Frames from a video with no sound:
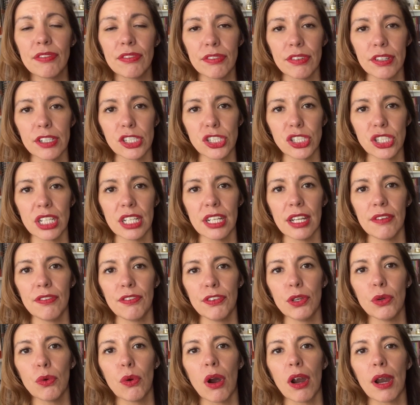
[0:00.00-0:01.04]
version if
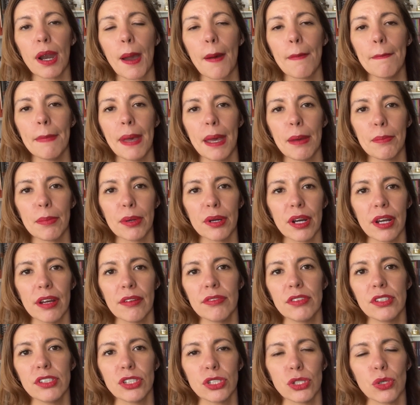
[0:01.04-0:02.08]
you are a member
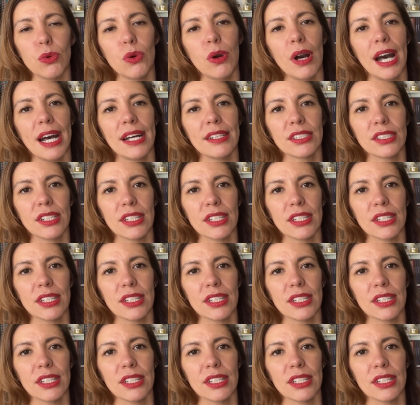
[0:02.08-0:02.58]
of the schoolhouse.